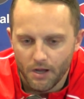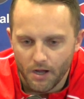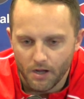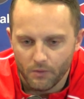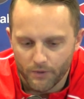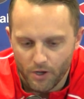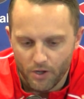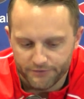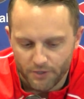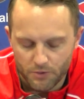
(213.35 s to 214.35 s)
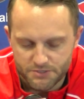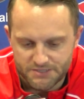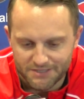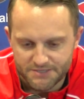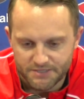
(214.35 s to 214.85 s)
We all, as
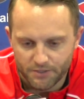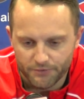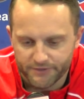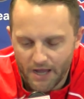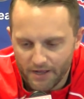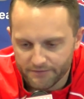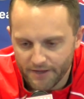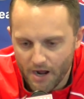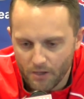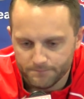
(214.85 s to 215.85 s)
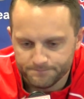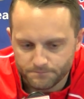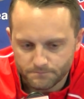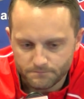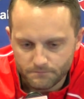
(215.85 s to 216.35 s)
coaches, listened those guys out,
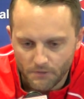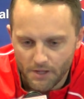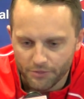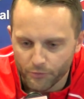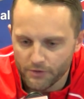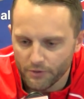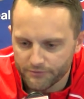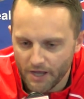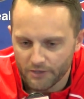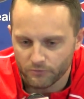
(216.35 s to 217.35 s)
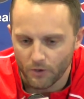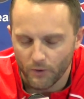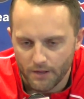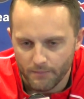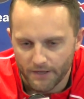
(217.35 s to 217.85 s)
and three of those guys were our
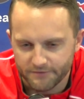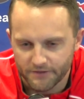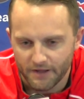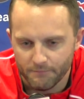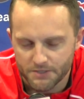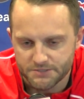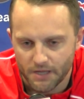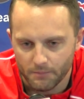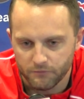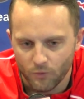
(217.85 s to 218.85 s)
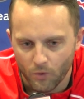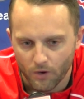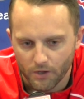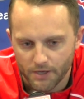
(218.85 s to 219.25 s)
running backs. I think I've mentioned that before.